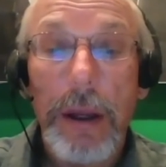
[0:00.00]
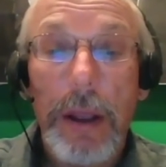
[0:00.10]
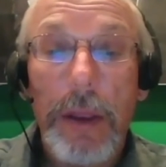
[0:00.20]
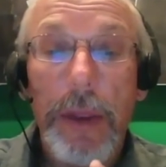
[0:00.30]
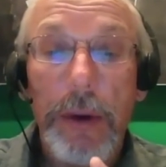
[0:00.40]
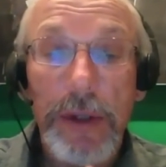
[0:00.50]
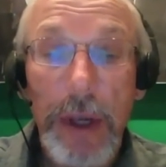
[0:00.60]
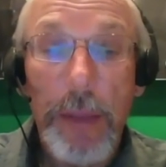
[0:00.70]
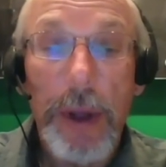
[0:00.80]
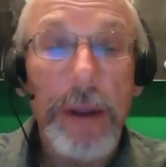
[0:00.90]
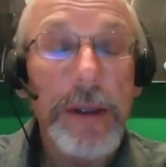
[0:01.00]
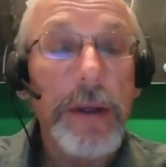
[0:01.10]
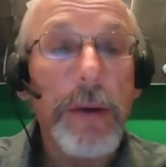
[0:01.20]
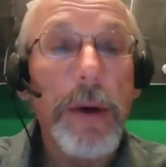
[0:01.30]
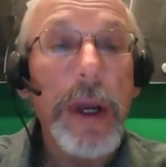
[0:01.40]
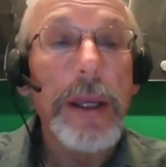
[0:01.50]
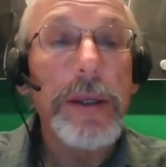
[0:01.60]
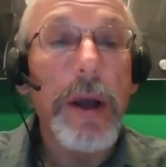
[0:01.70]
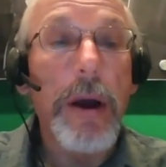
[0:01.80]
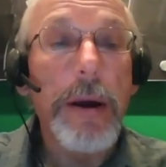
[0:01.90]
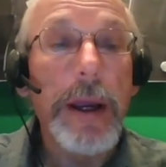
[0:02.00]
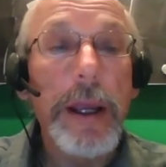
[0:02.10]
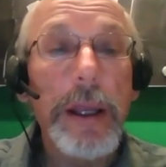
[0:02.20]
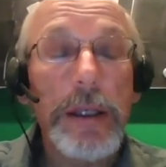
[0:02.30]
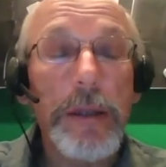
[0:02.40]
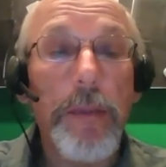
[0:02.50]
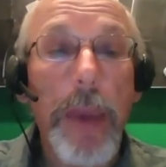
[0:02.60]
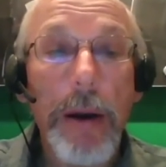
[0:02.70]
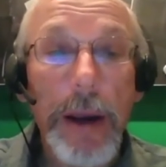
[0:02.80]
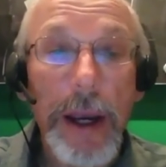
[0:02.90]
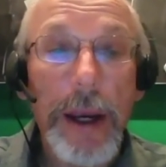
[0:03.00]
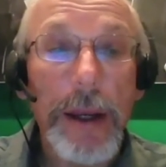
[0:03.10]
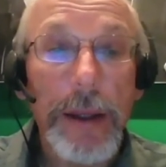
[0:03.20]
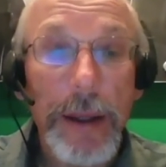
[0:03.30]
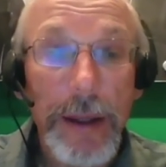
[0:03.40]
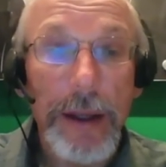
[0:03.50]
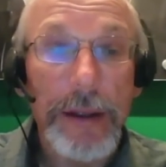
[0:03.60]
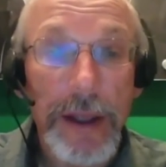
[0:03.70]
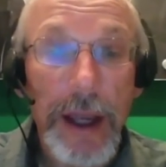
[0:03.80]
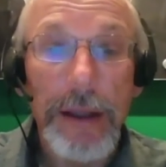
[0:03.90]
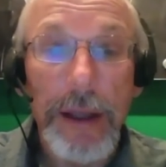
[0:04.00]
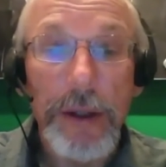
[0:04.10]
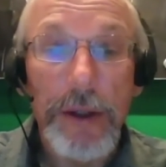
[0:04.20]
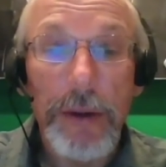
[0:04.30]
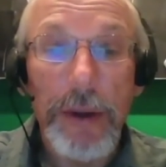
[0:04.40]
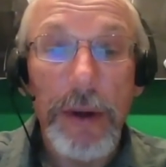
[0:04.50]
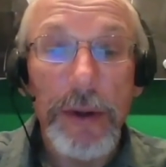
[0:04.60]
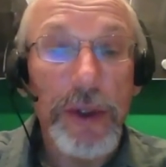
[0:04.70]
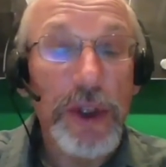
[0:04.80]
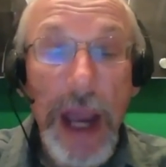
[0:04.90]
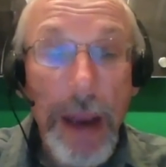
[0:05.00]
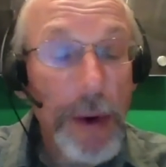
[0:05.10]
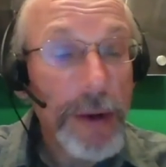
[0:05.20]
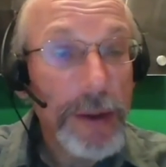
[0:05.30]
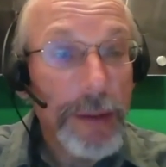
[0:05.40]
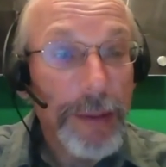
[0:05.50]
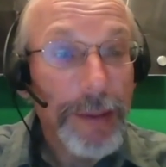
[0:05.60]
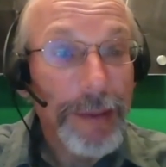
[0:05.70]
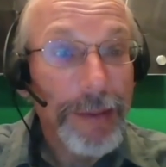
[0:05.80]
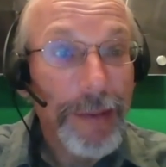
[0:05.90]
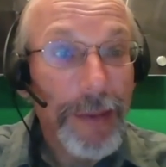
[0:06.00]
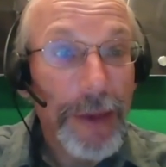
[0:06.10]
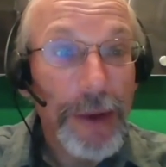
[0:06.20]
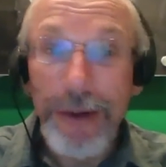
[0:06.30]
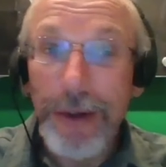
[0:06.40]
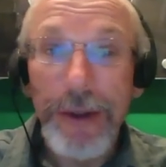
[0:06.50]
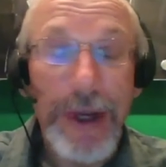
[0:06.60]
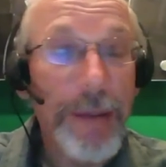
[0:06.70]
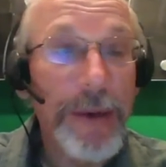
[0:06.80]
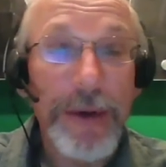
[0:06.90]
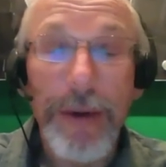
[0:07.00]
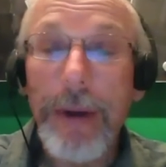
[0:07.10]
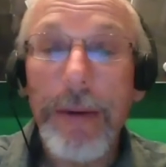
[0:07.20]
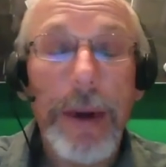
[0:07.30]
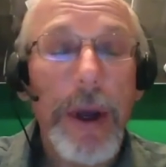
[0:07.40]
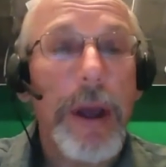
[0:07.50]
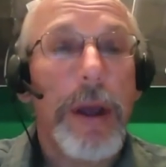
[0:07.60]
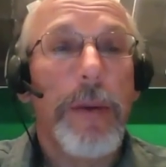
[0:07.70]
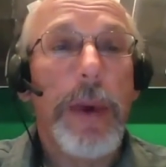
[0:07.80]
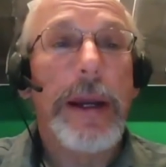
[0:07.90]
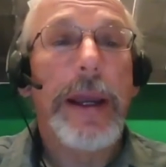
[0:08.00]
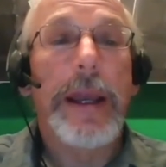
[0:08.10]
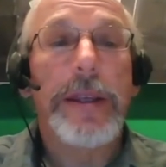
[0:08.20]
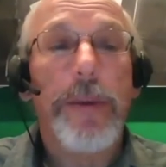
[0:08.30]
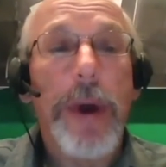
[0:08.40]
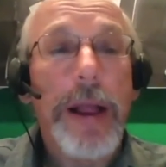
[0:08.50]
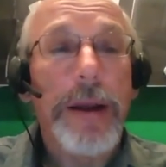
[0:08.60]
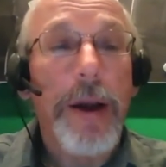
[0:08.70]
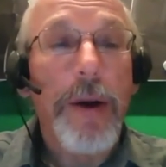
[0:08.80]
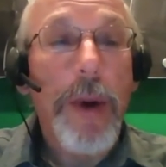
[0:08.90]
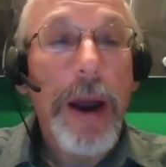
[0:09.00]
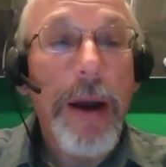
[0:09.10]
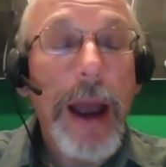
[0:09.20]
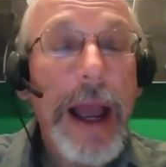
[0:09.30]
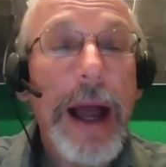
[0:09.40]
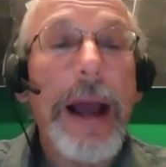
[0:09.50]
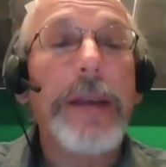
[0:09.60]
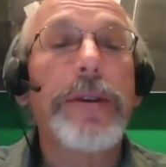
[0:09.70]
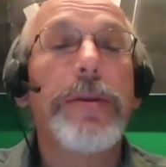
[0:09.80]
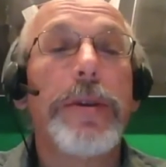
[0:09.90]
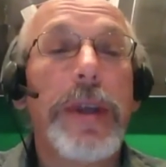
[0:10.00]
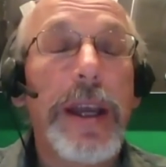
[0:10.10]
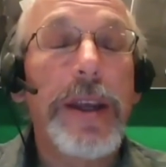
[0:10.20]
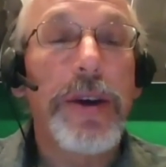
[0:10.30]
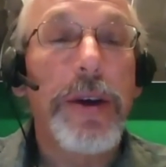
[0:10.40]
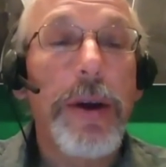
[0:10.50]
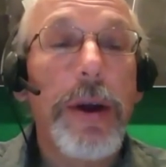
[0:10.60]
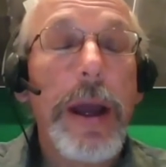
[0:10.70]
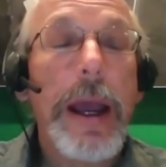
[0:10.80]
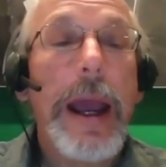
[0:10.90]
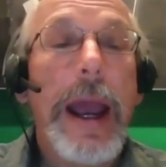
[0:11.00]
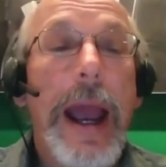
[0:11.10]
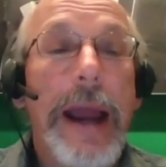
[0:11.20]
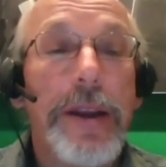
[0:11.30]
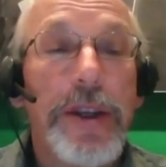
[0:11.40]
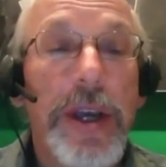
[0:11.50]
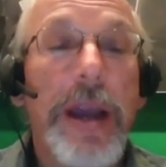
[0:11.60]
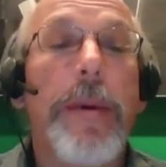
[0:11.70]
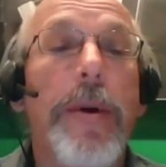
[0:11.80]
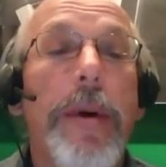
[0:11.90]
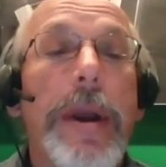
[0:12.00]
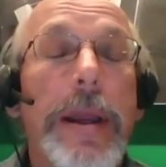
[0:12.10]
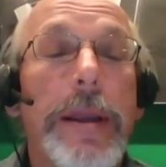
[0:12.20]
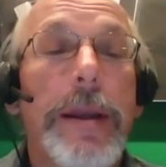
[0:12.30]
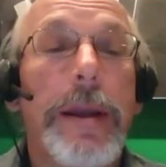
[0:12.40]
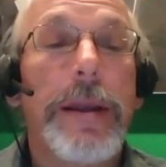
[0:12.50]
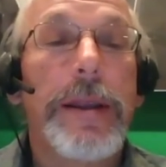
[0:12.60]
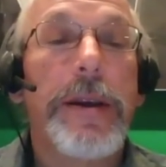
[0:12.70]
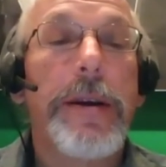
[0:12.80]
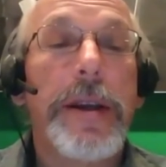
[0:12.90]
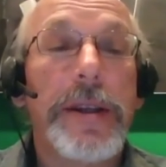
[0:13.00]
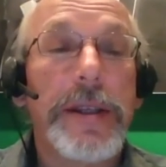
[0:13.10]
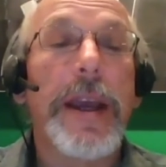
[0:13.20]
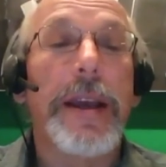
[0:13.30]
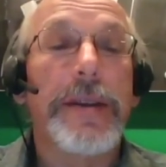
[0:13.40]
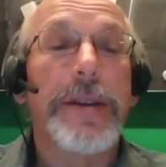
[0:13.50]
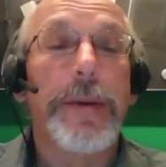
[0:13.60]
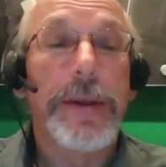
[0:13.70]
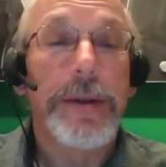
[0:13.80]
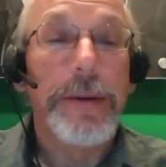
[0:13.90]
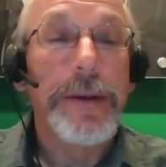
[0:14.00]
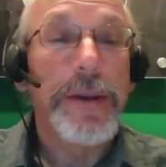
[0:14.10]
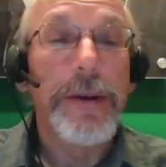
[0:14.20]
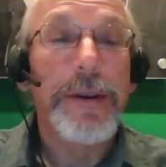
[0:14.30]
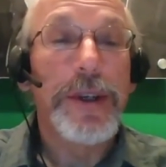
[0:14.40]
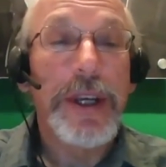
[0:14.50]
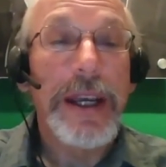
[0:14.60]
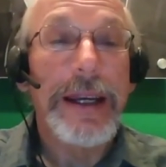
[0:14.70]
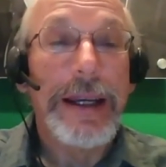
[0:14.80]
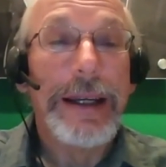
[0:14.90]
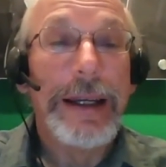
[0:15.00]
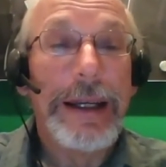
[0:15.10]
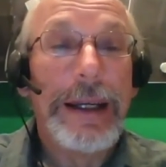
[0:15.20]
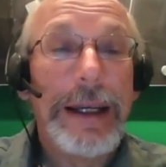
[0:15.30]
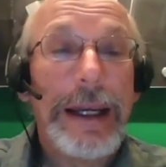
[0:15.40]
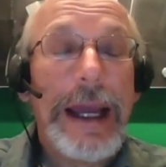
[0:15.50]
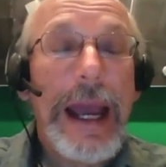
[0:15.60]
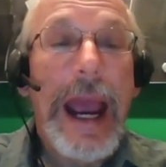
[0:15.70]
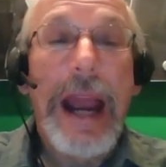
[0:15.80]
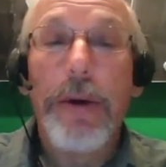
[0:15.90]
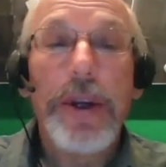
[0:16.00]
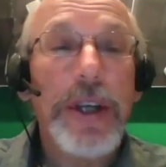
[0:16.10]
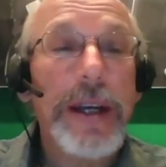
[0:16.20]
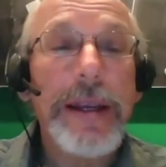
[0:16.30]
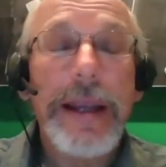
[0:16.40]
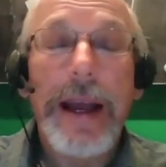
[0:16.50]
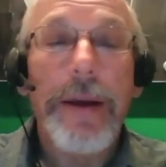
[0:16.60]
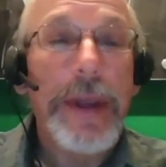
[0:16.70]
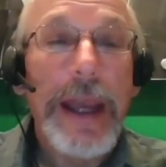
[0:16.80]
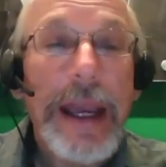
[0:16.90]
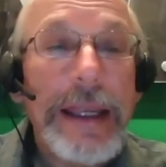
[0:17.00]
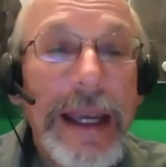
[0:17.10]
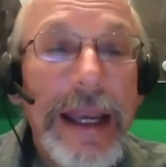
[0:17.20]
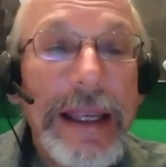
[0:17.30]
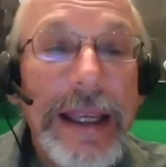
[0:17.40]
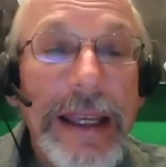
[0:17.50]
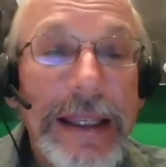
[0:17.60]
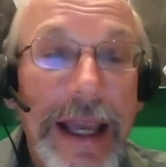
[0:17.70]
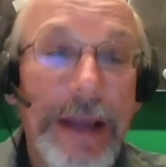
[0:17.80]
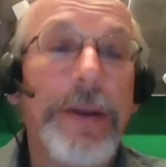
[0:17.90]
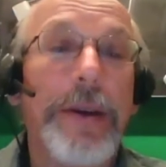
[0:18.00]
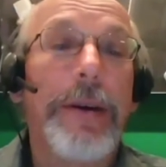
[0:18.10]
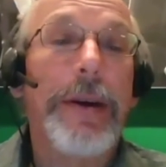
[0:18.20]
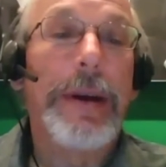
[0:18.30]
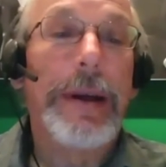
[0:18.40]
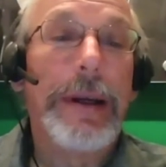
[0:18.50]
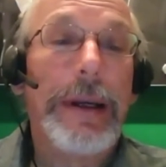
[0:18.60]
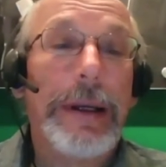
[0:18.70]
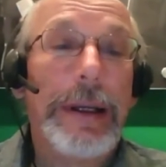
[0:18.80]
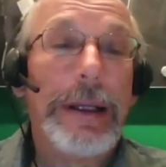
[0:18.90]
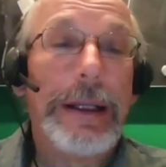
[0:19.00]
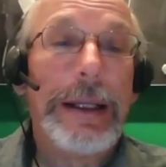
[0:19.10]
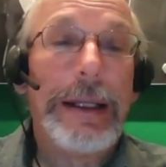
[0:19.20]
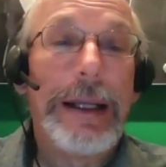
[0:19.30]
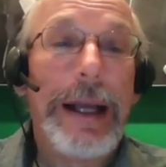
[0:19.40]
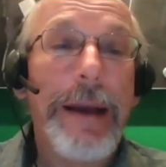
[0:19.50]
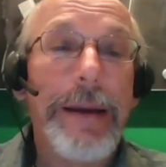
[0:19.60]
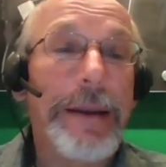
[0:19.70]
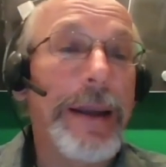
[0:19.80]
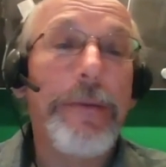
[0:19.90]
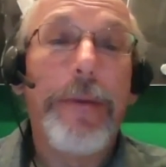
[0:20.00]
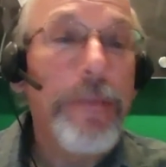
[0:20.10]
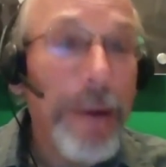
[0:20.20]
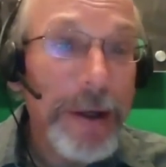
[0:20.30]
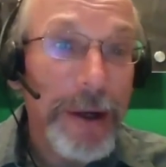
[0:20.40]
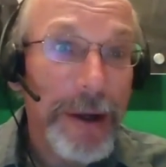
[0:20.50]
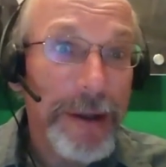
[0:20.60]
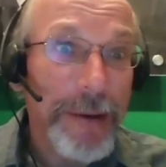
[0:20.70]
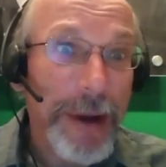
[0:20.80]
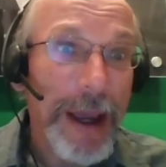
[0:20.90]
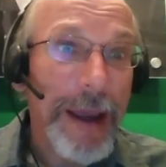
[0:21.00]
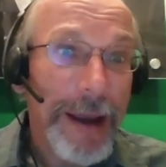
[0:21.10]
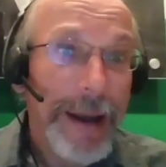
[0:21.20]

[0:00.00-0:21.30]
There's impulse noise, arcing, sparking, things of that nature. There's jammers. There's still jammers around. We had a case a while ago where a high school teacher had a jammer running during his test, so his students couldn't cheat. And it was shutting down the AT&T sector. I mean, 911 calls, okay?